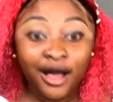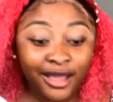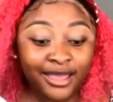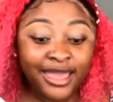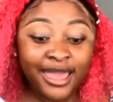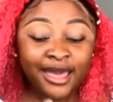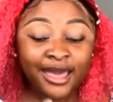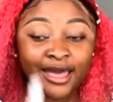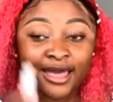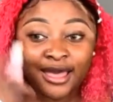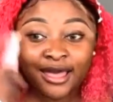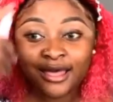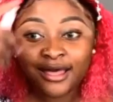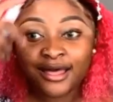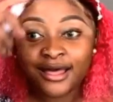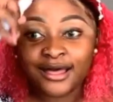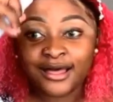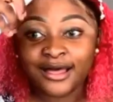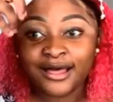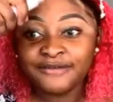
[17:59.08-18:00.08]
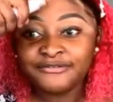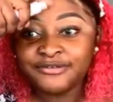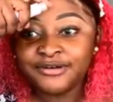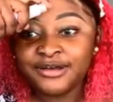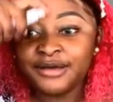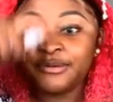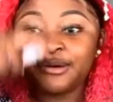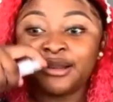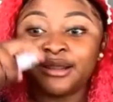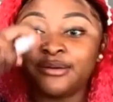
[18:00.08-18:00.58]
Yeah, I
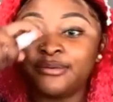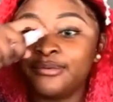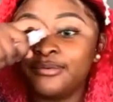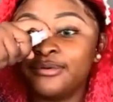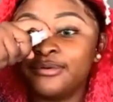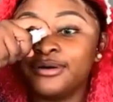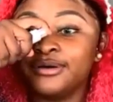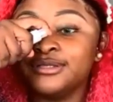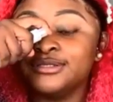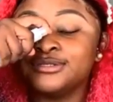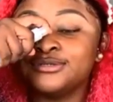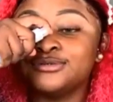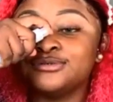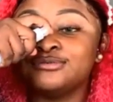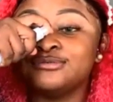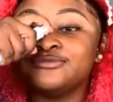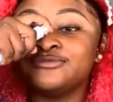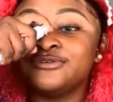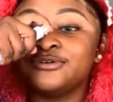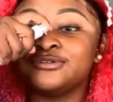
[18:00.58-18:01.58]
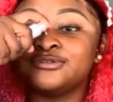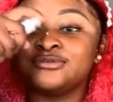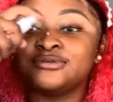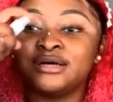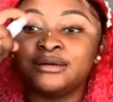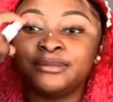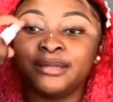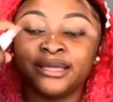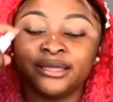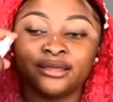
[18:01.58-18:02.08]
forget what I'm going to rooms for
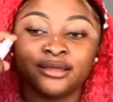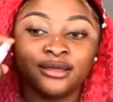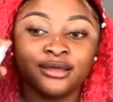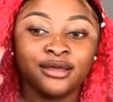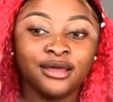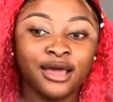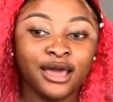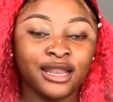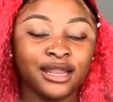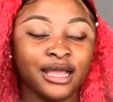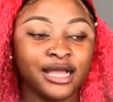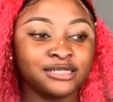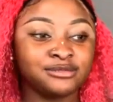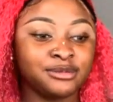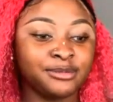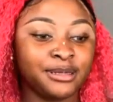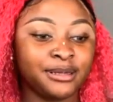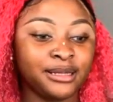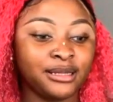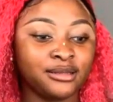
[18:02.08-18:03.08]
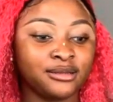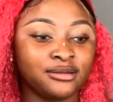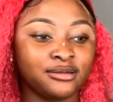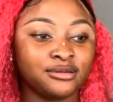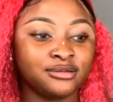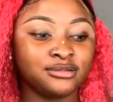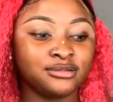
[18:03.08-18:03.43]
too. I'm like, and I asked him, I'm like,